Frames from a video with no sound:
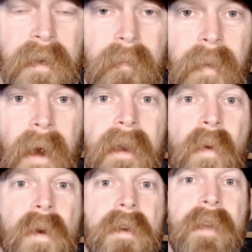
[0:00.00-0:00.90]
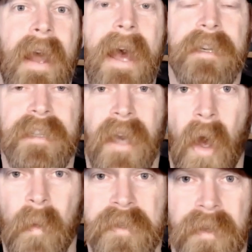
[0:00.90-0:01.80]
but in a way that actually
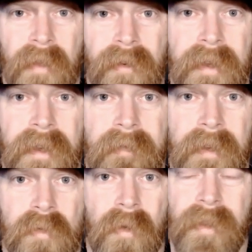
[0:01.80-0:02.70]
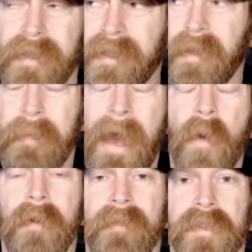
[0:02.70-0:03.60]
helps another individual. This is the
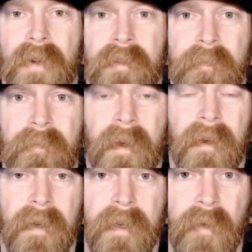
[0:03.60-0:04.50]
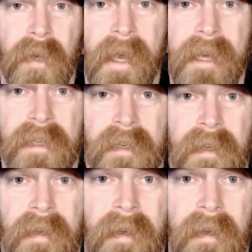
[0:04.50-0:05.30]
power of assertive uh, communication.